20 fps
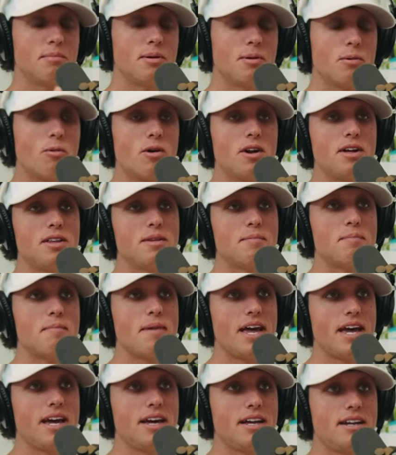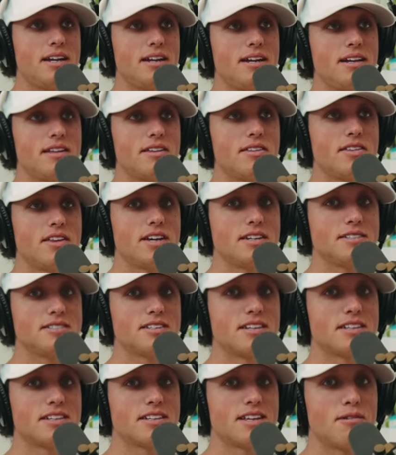but one of the main things
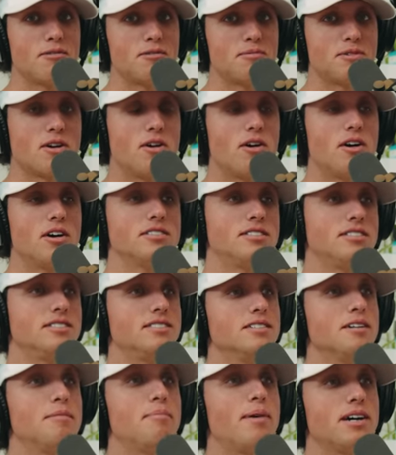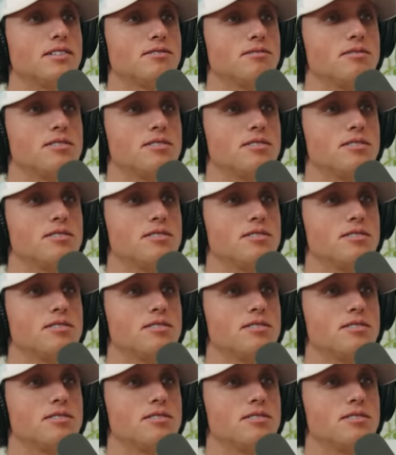like that would cause these lip outs